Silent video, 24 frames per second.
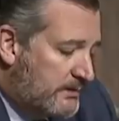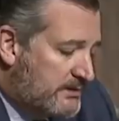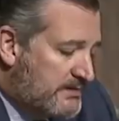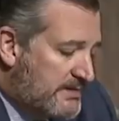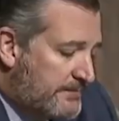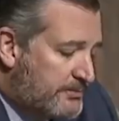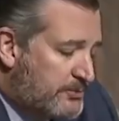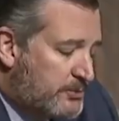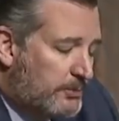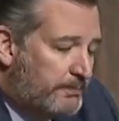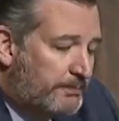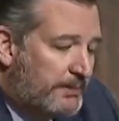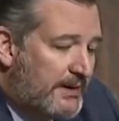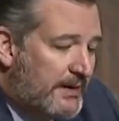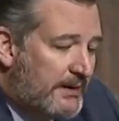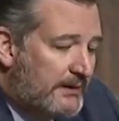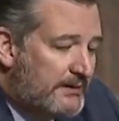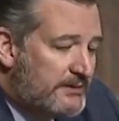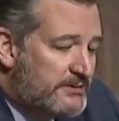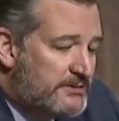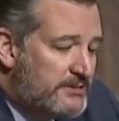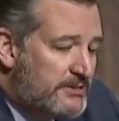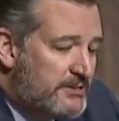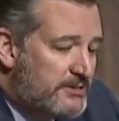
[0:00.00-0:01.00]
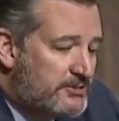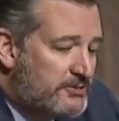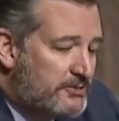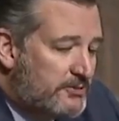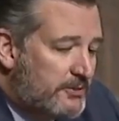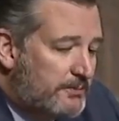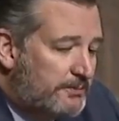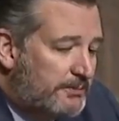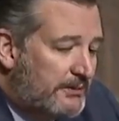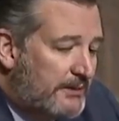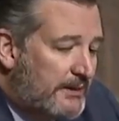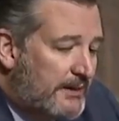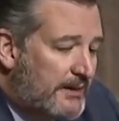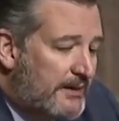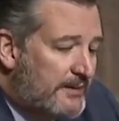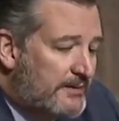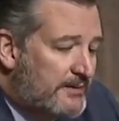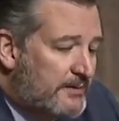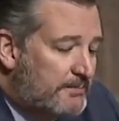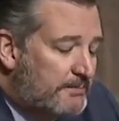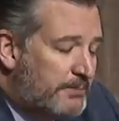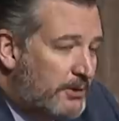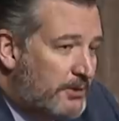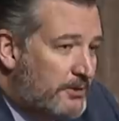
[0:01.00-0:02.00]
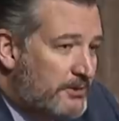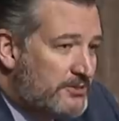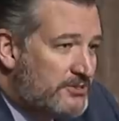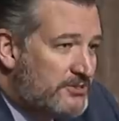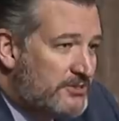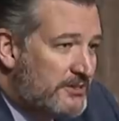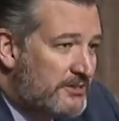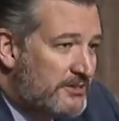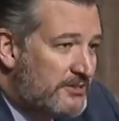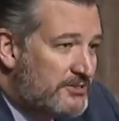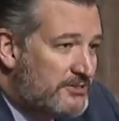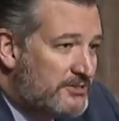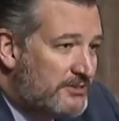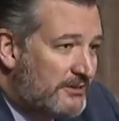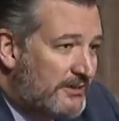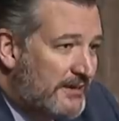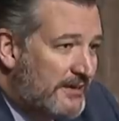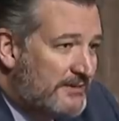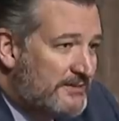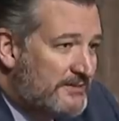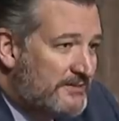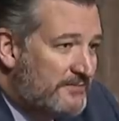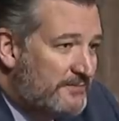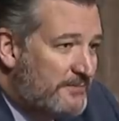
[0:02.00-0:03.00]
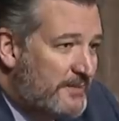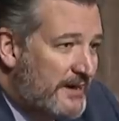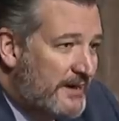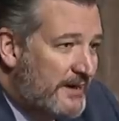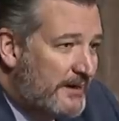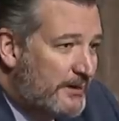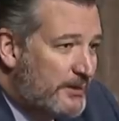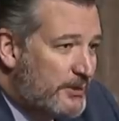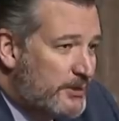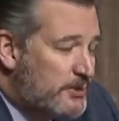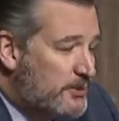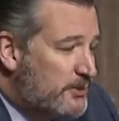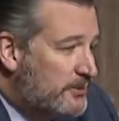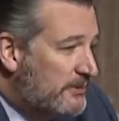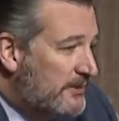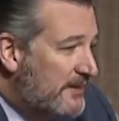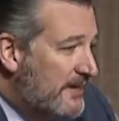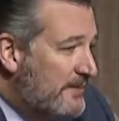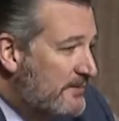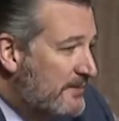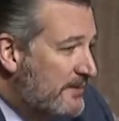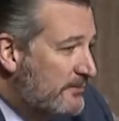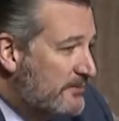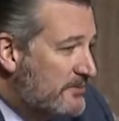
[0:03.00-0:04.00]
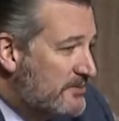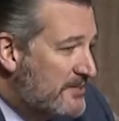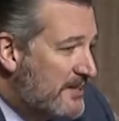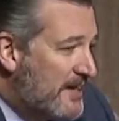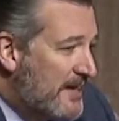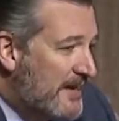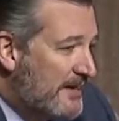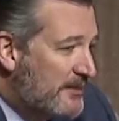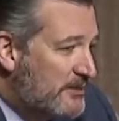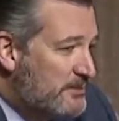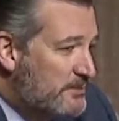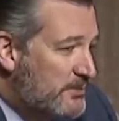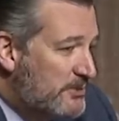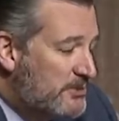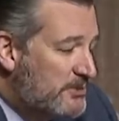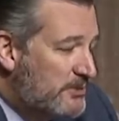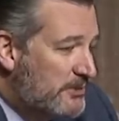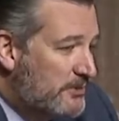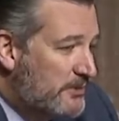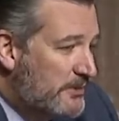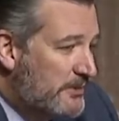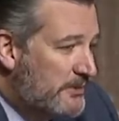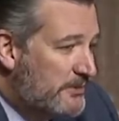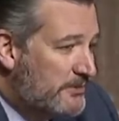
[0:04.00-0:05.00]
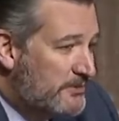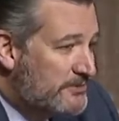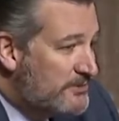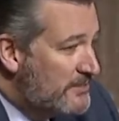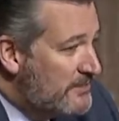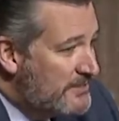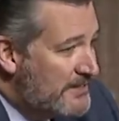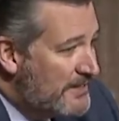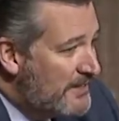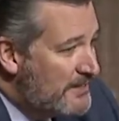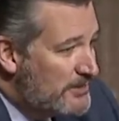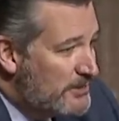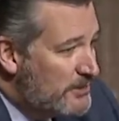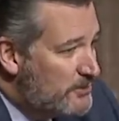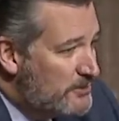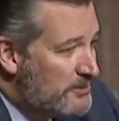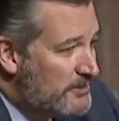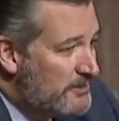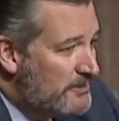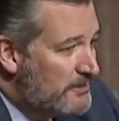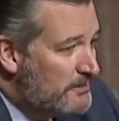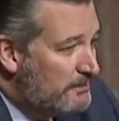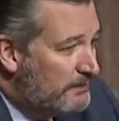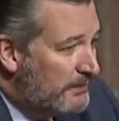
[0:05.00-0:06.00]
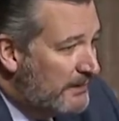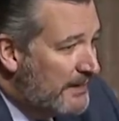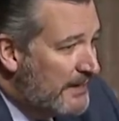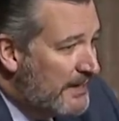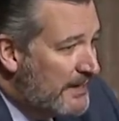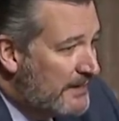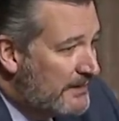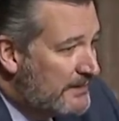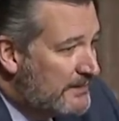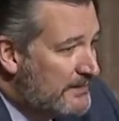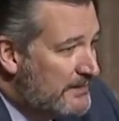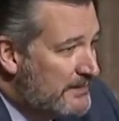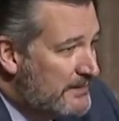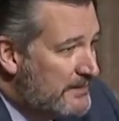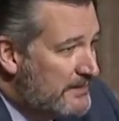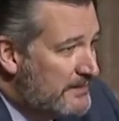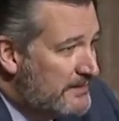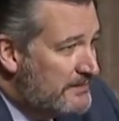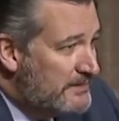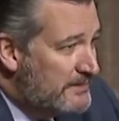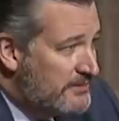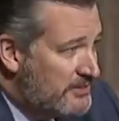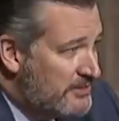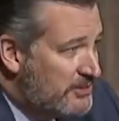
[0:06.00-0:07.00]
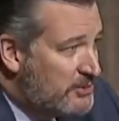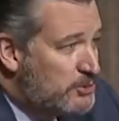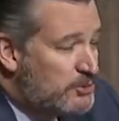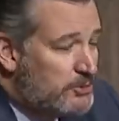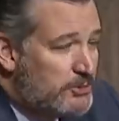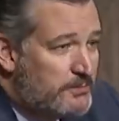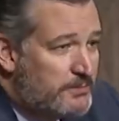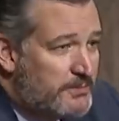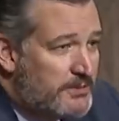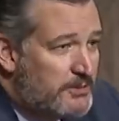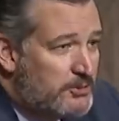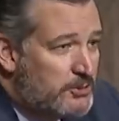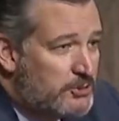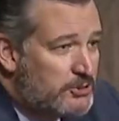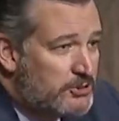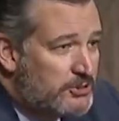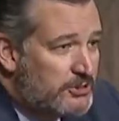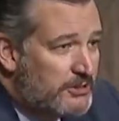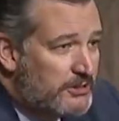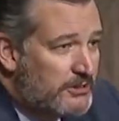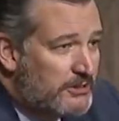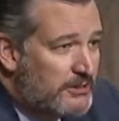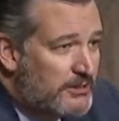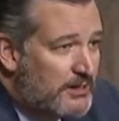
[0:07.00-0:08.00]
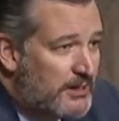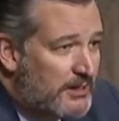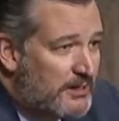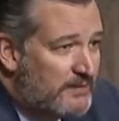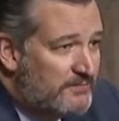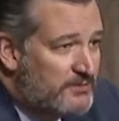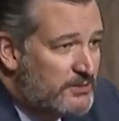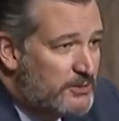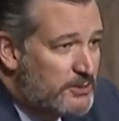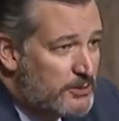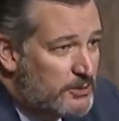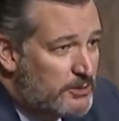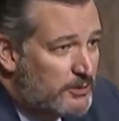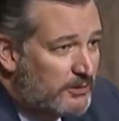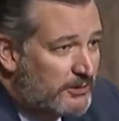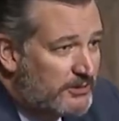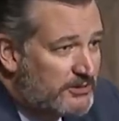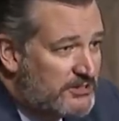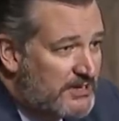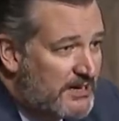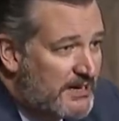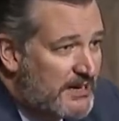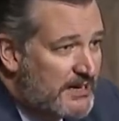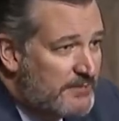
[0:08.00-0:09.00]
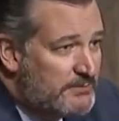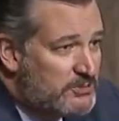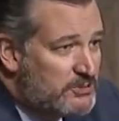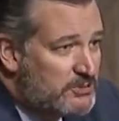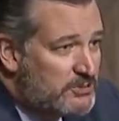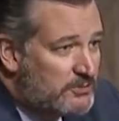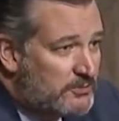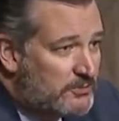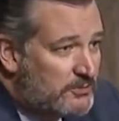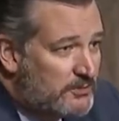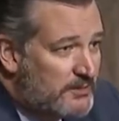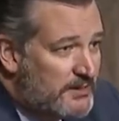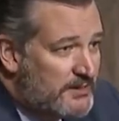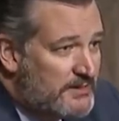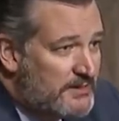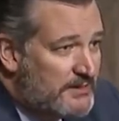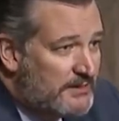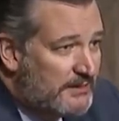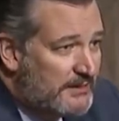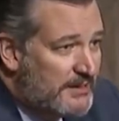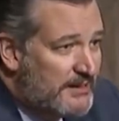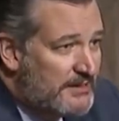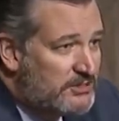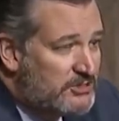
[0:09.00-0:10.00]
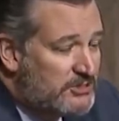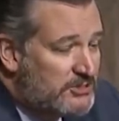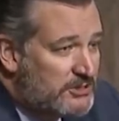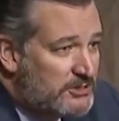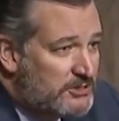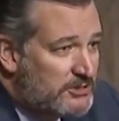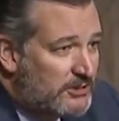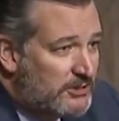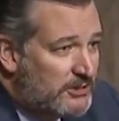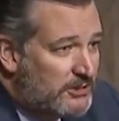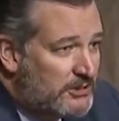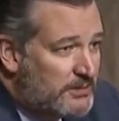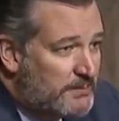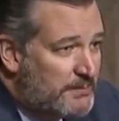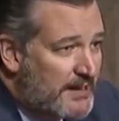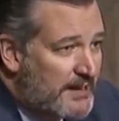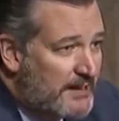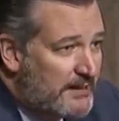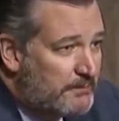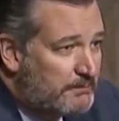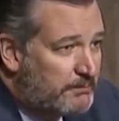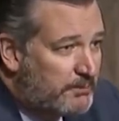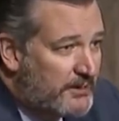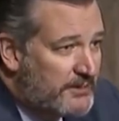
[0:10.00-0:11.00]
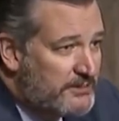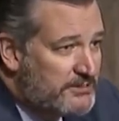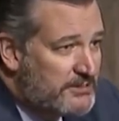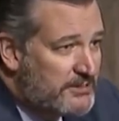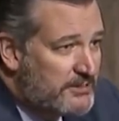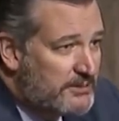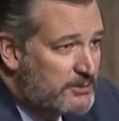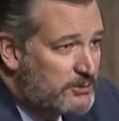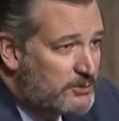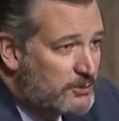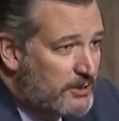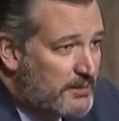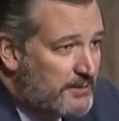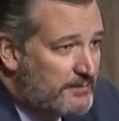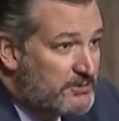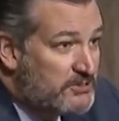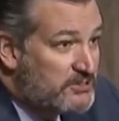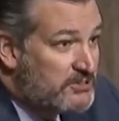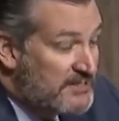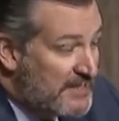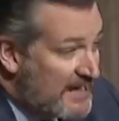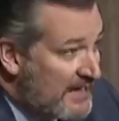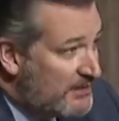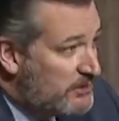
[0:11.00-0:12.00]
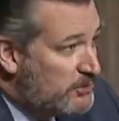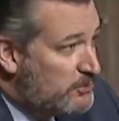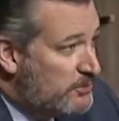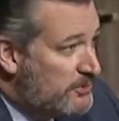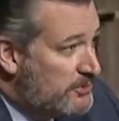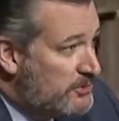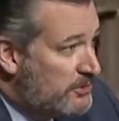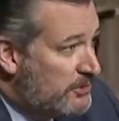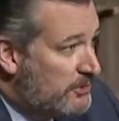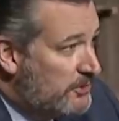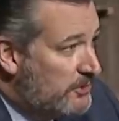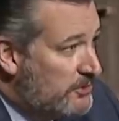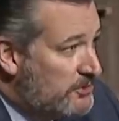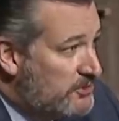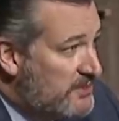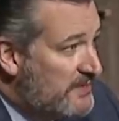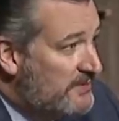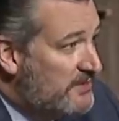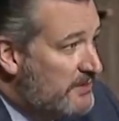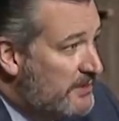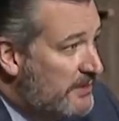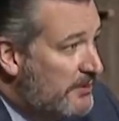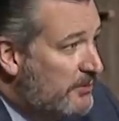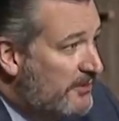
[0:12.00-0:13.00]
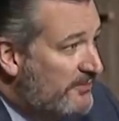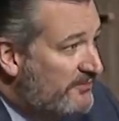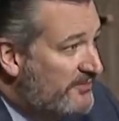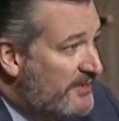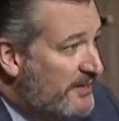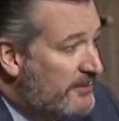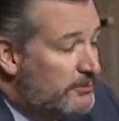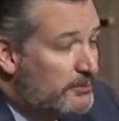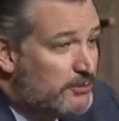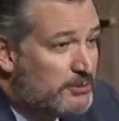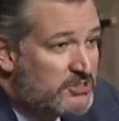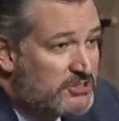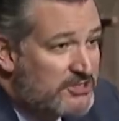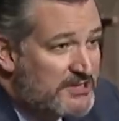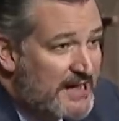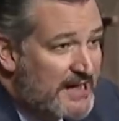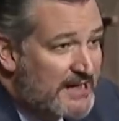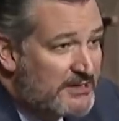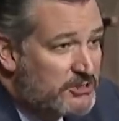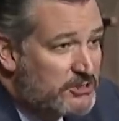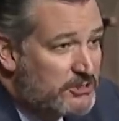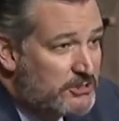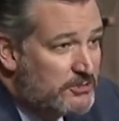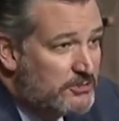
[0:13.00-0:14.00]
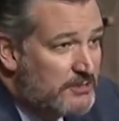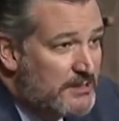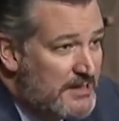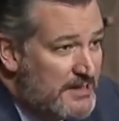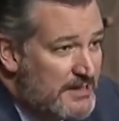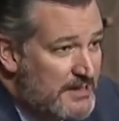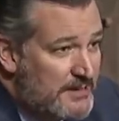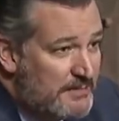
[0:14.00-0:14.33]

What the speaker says: Except your policies are applied in a partisan and selective manner. You claim it was hacked materials, and yet you didn't block the distribution of the New York Times story that alleged to talk about President Trump's tax returns, even though a federal statute